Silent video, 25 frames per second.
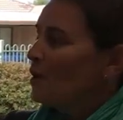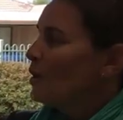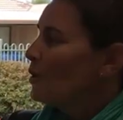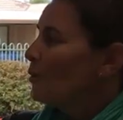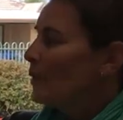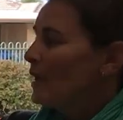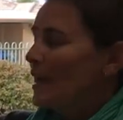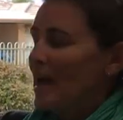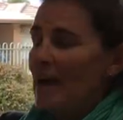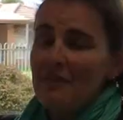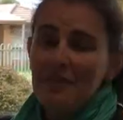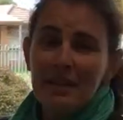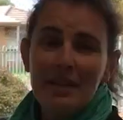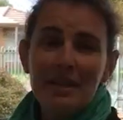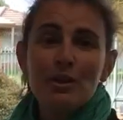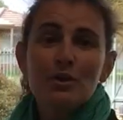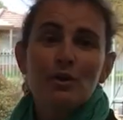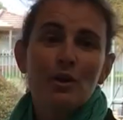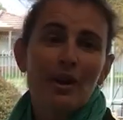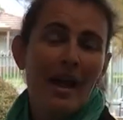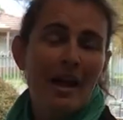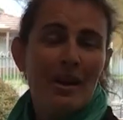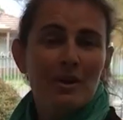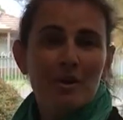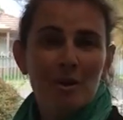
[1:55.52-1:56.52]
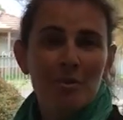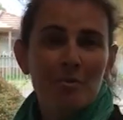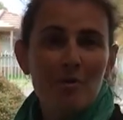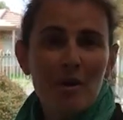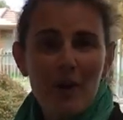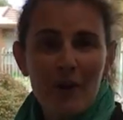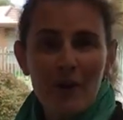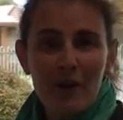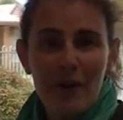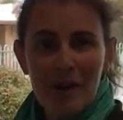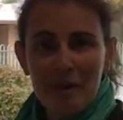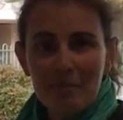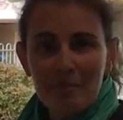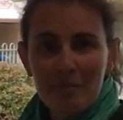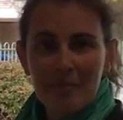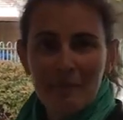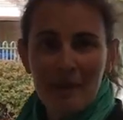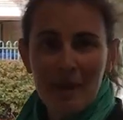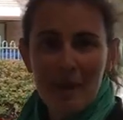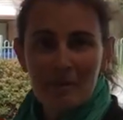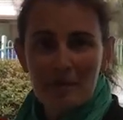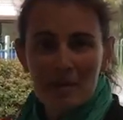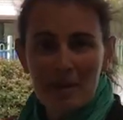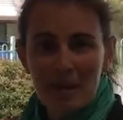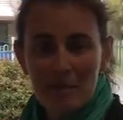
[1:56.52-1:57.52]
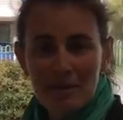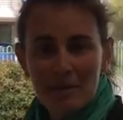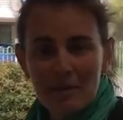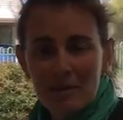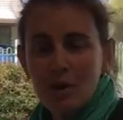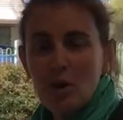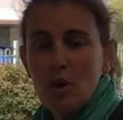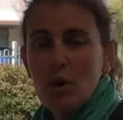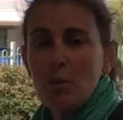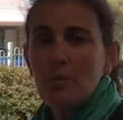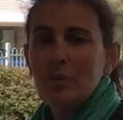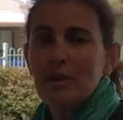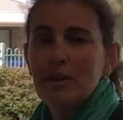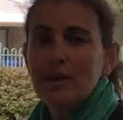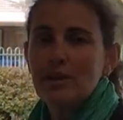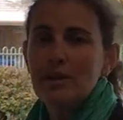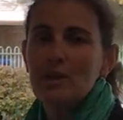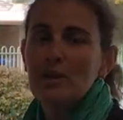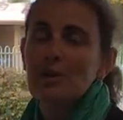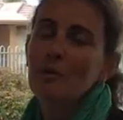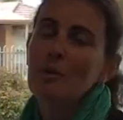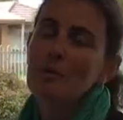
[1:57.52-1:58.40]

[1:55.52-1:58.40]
We have an indoor-outdoor program at Jamieson Court Preschool.